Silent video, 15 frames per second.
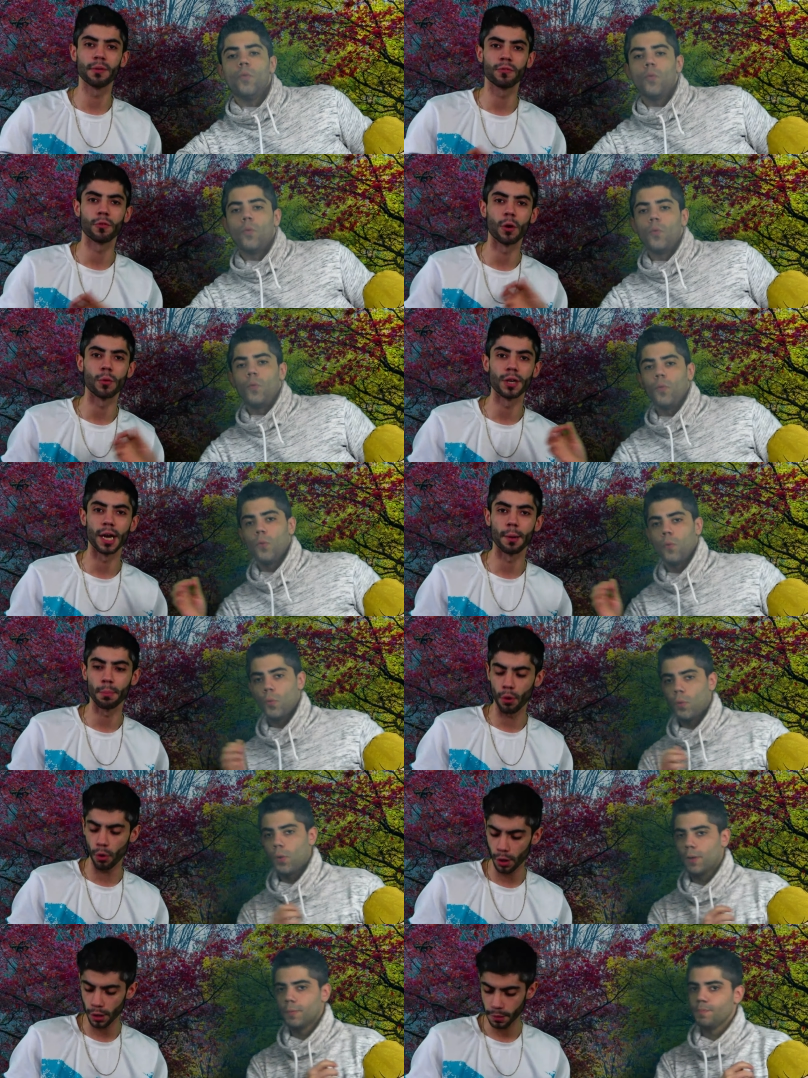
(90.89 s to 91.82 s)
Speaker 1: before we get
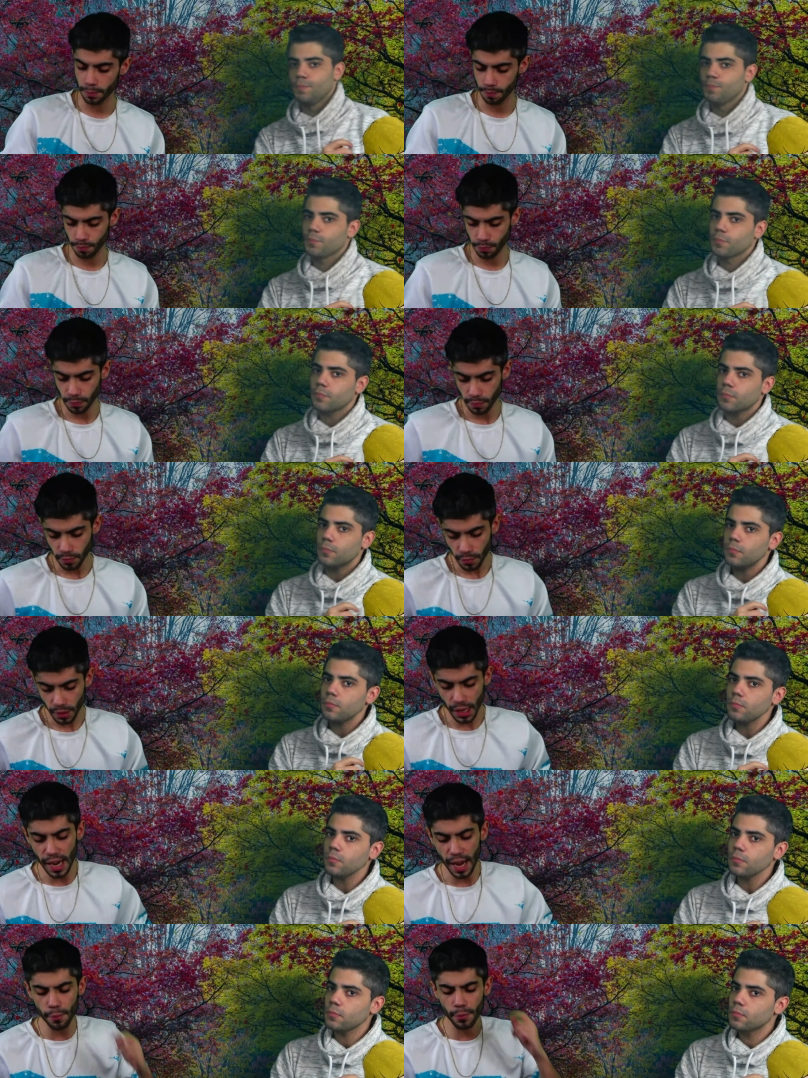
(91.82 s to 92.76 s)
bored.
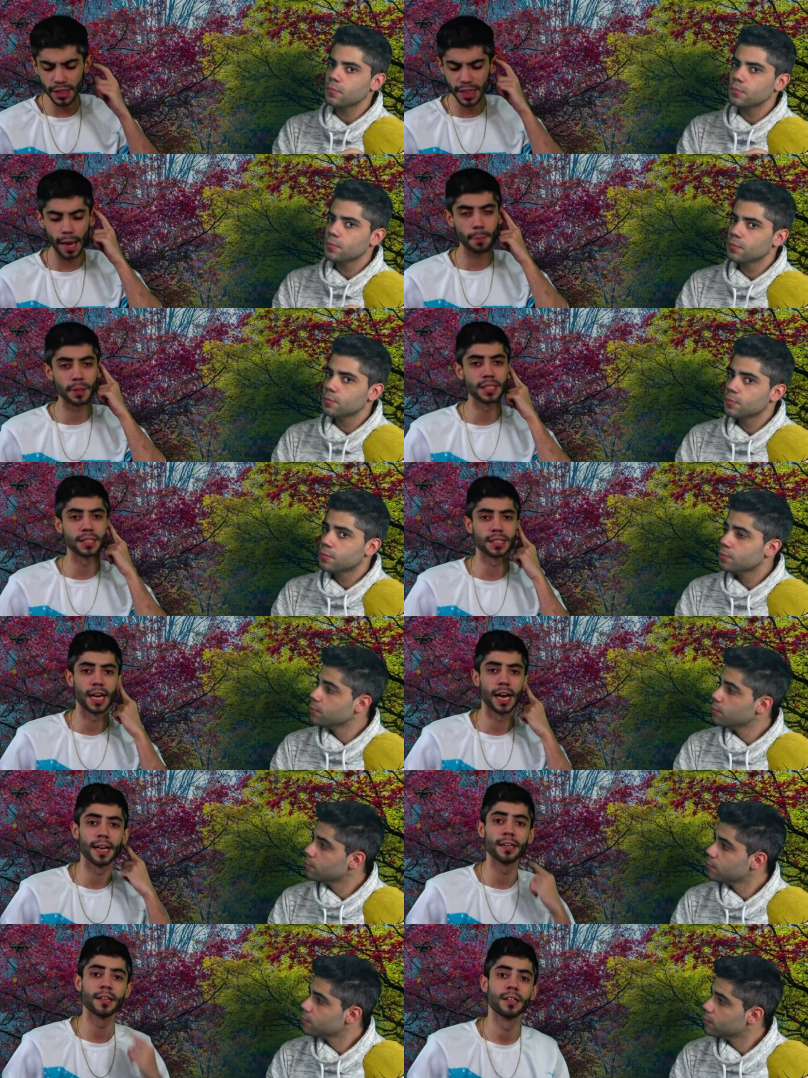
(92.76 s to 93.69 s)
And with that being
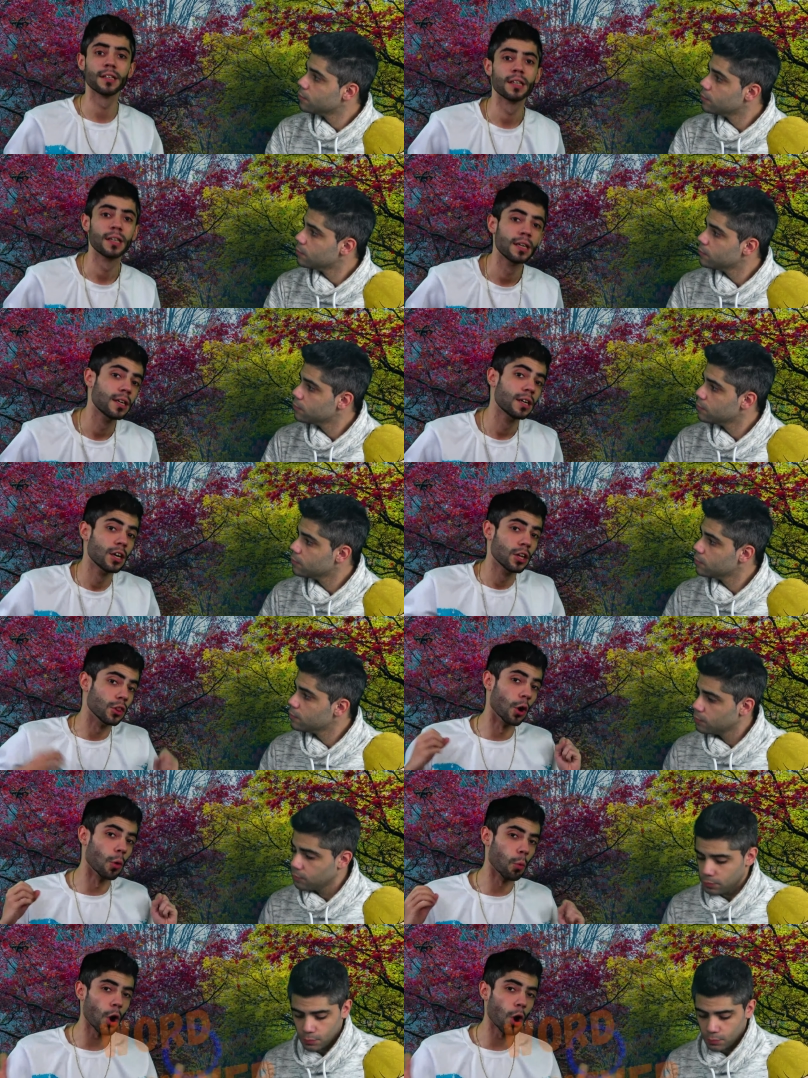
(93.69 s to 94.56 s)
said, the